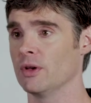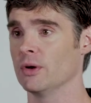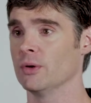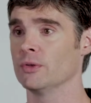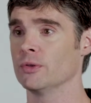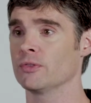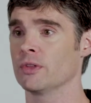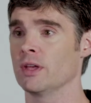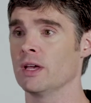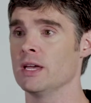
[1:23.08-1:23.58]

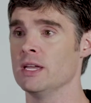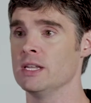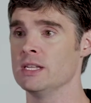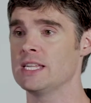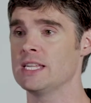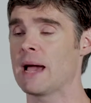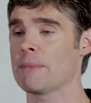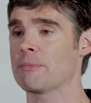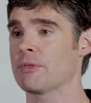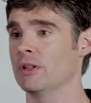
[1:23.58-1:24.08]
those
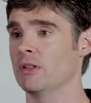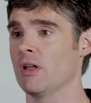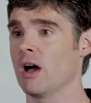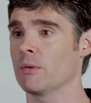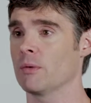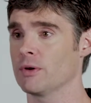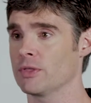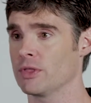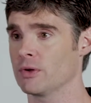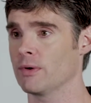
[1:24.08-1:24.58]
in depth
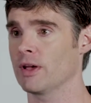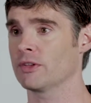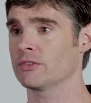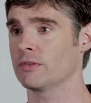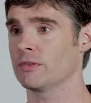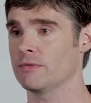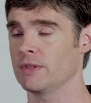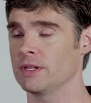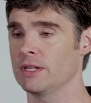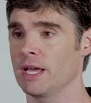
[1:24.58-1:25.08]
along with the
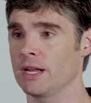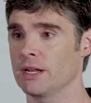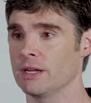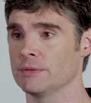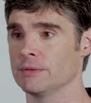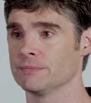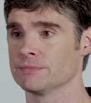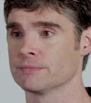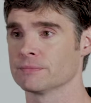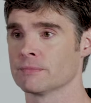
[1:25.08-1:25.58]
rest of the
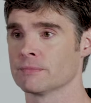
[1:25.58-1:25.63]
data.